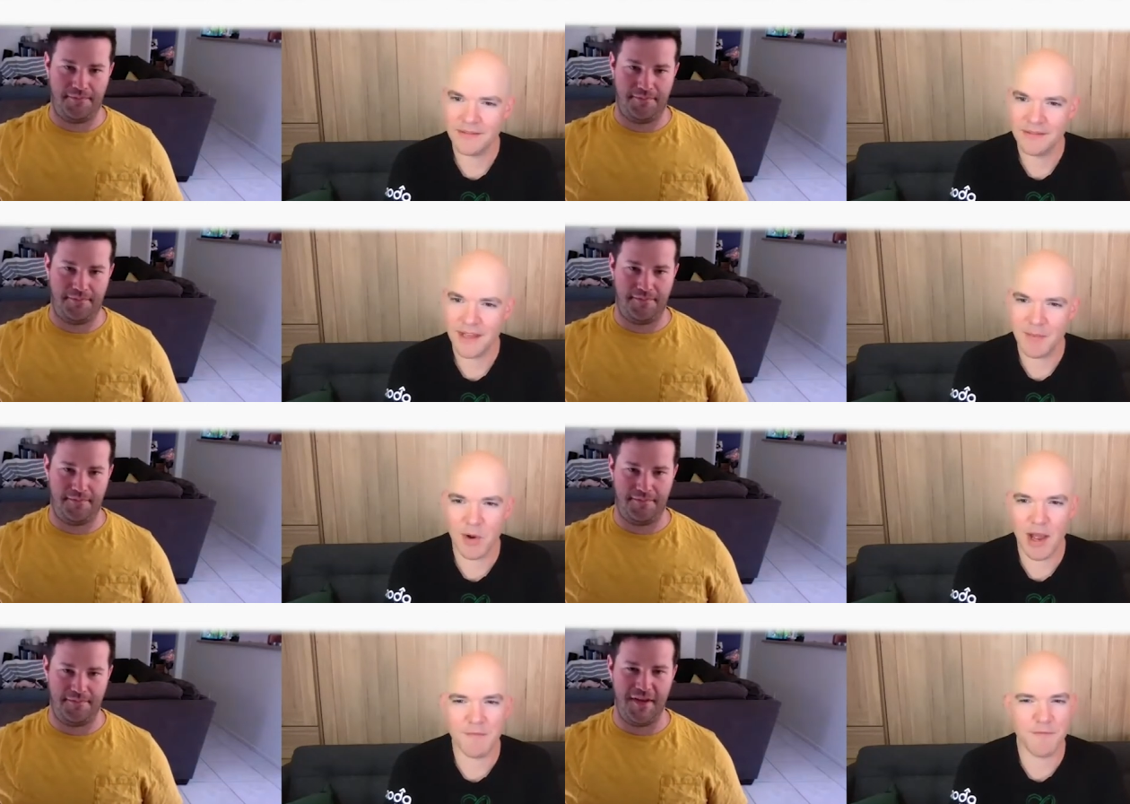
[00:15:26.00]
Speaker 1: I'm,
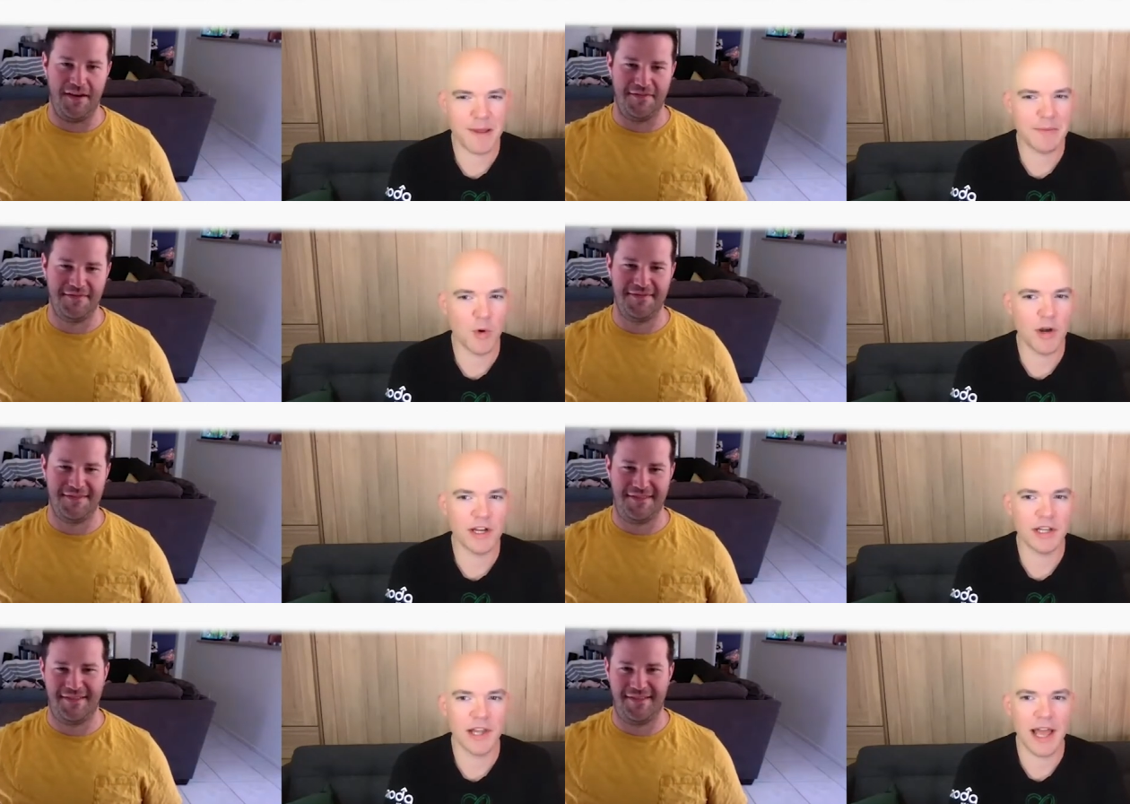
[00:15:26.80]
I've yeah. been more
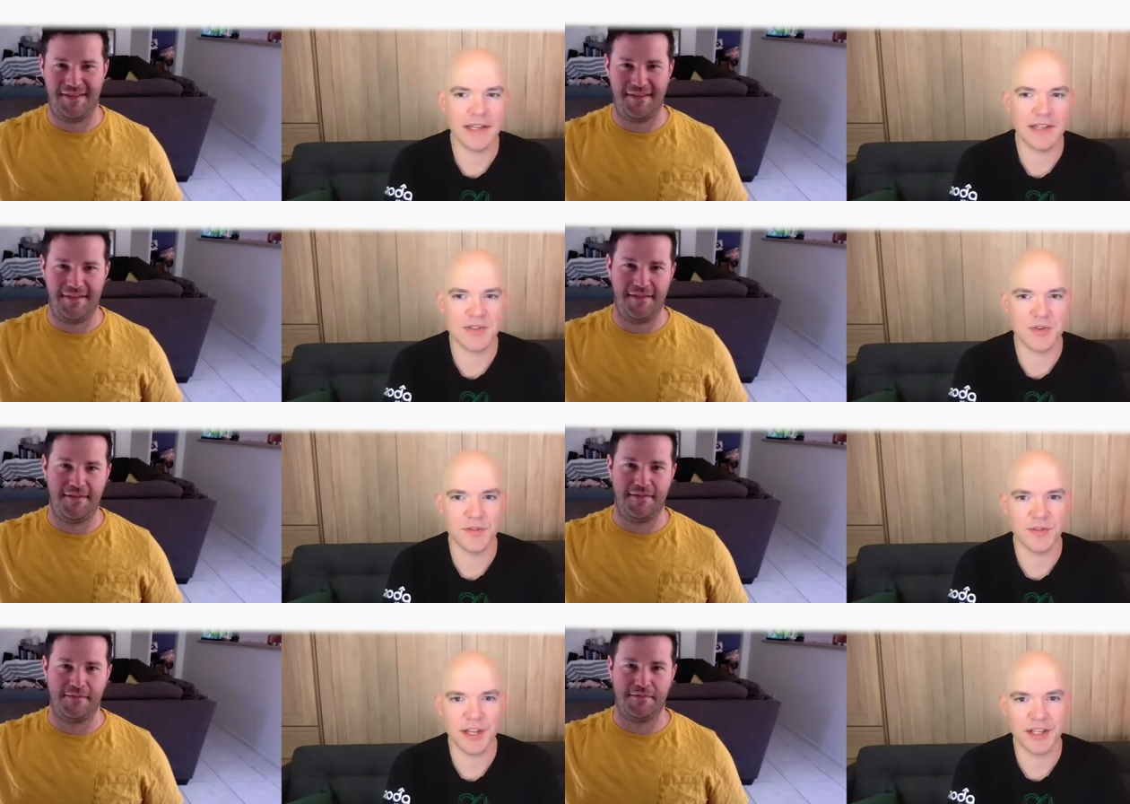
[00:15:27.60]
inclined to sort
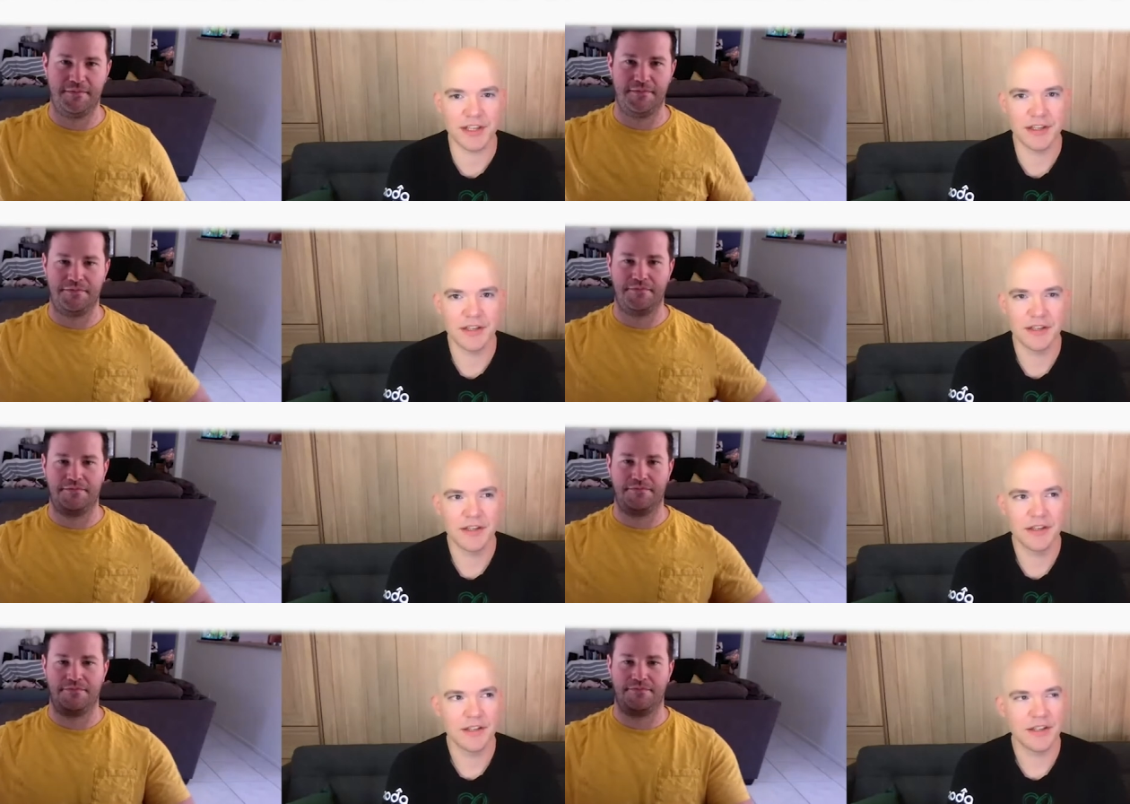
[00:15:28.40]
of like
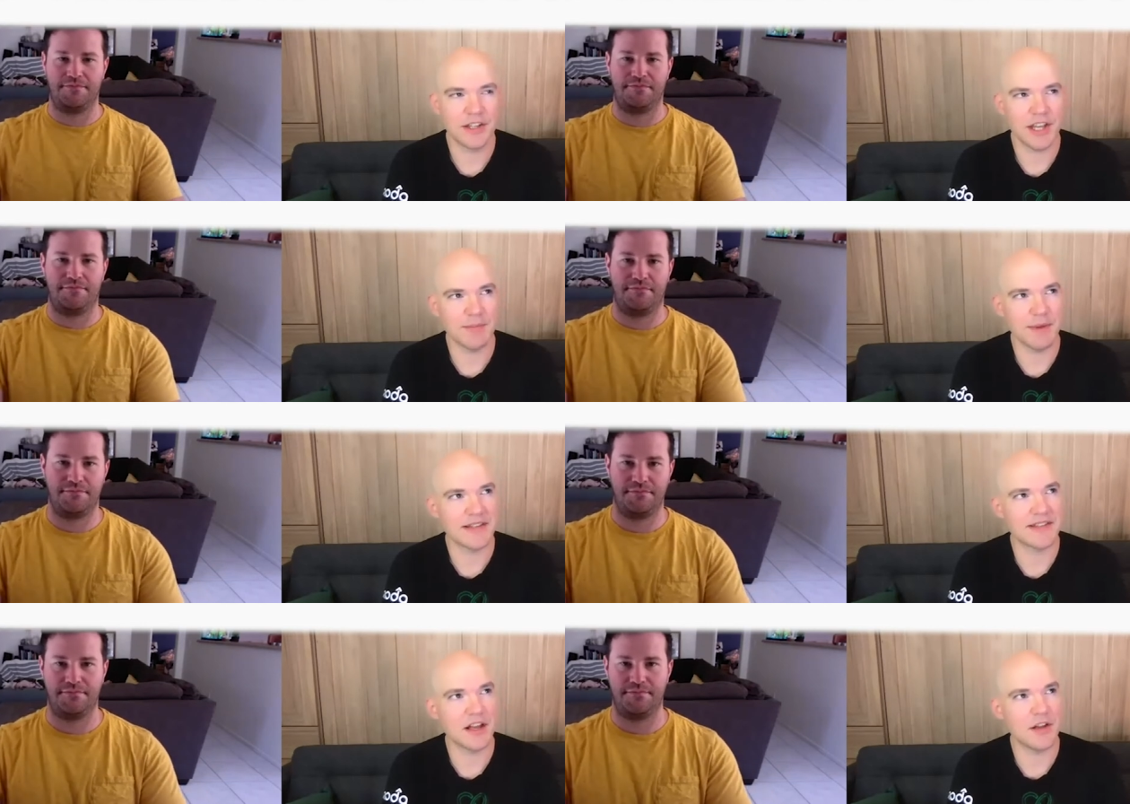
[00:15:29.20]
get
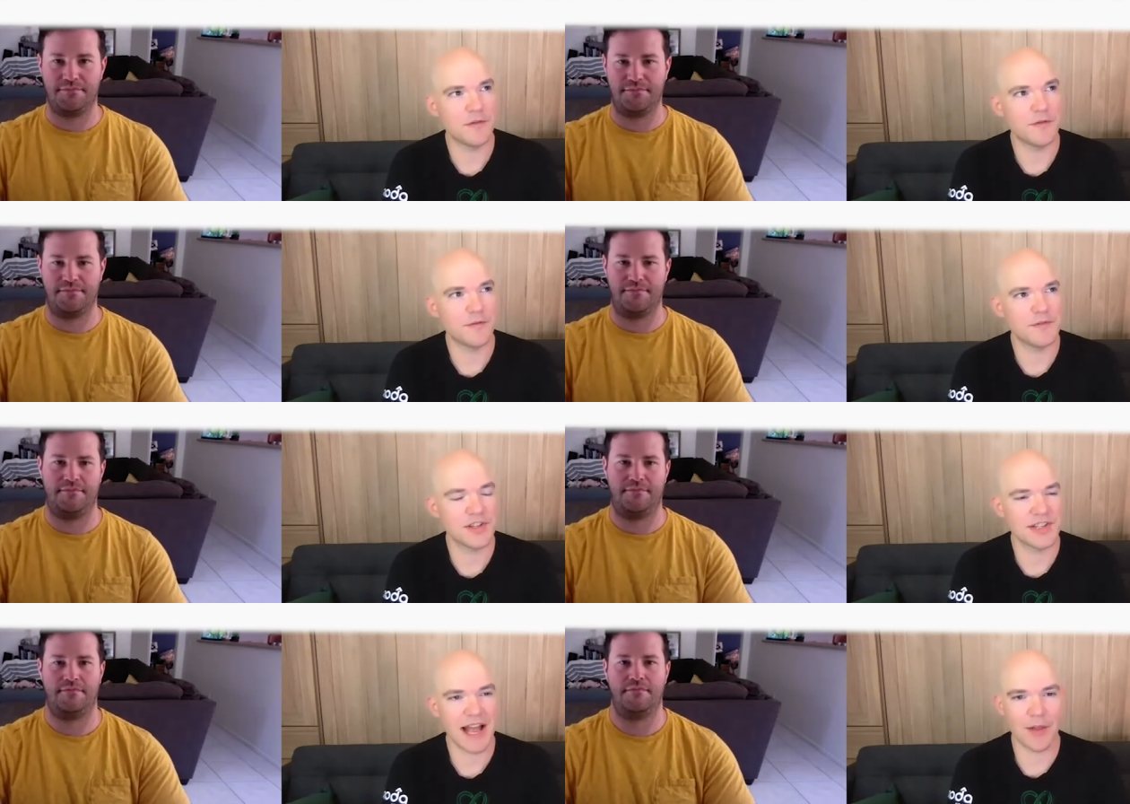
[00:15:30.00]
myself
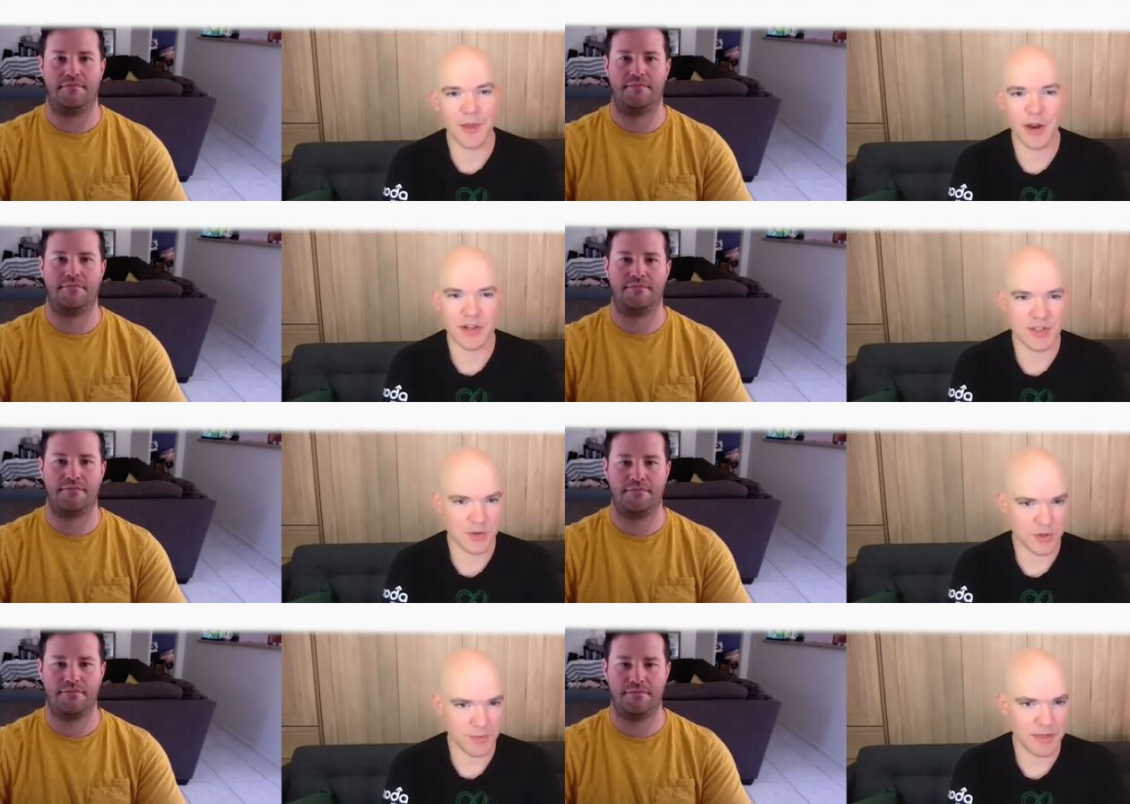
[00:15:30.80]
just out there in
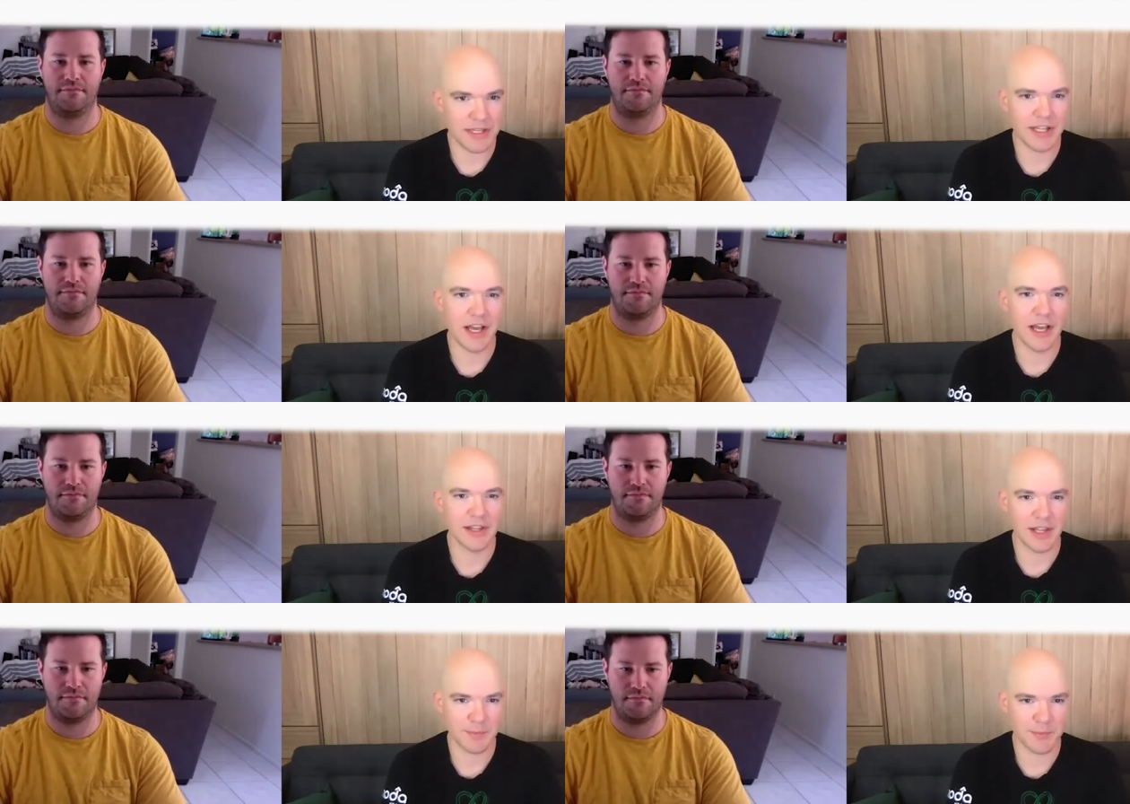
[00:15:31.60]
social media and
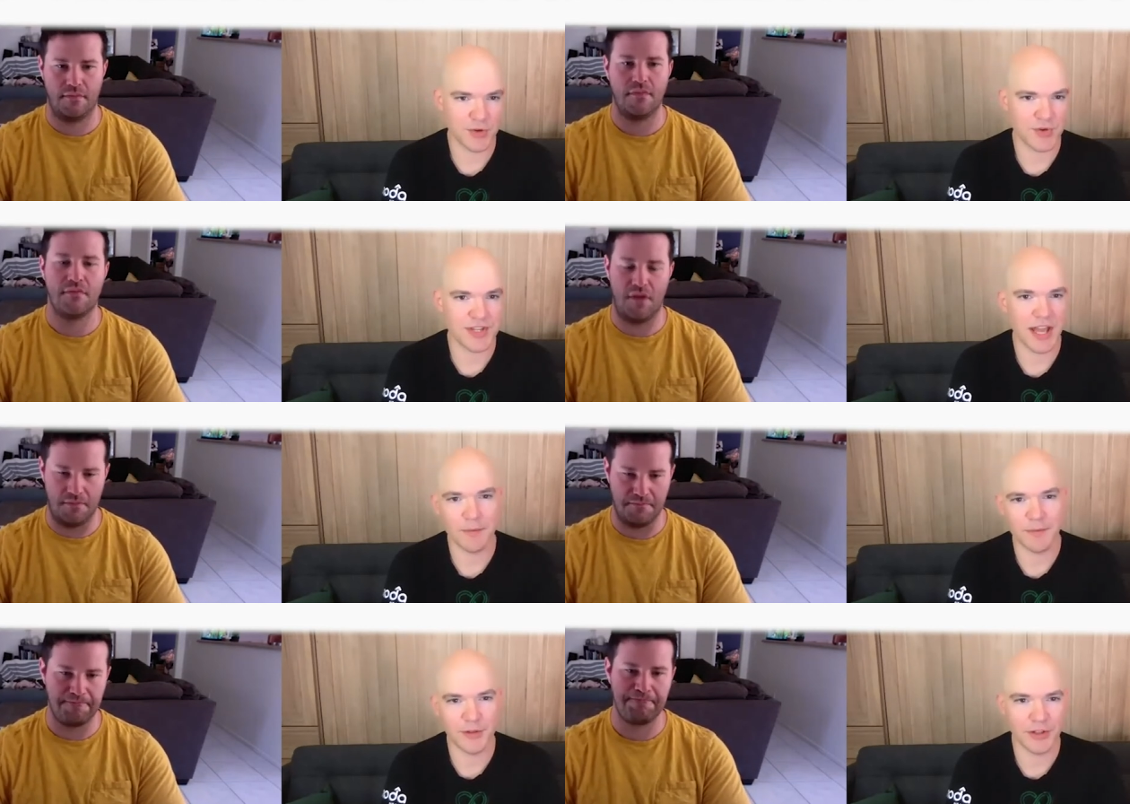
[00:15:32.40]
like produce
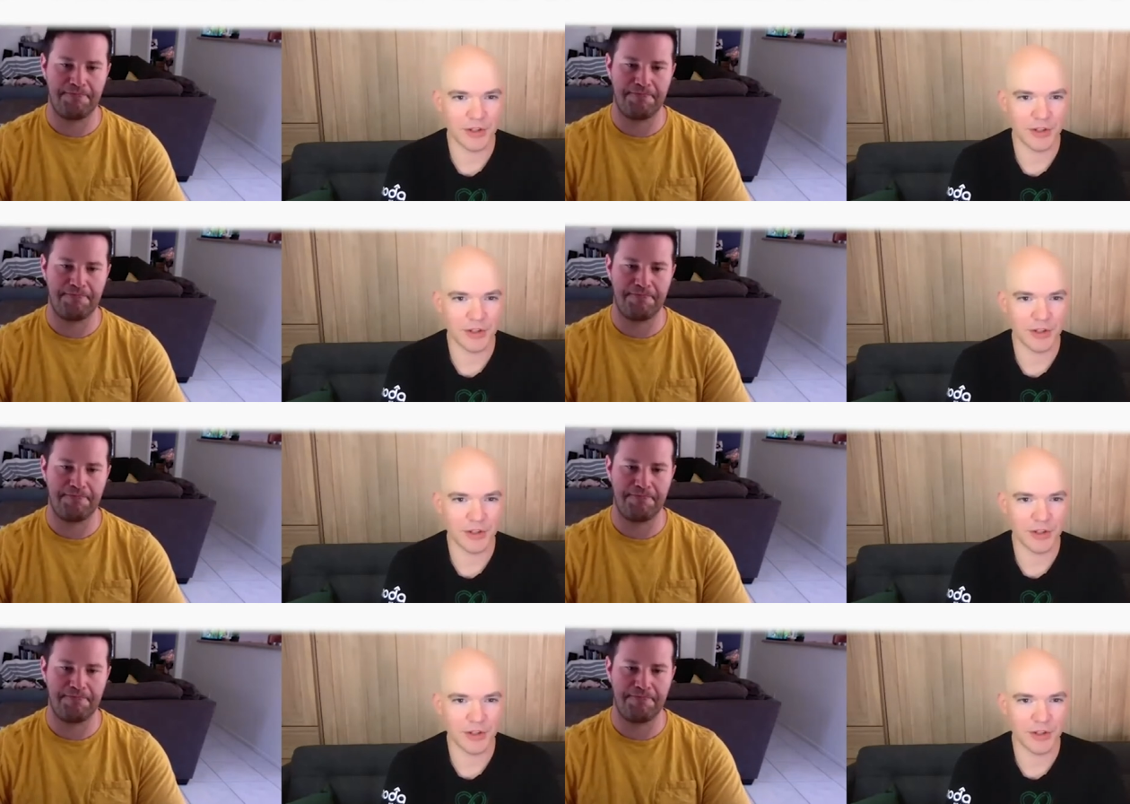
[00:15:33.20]
helpful yeah. little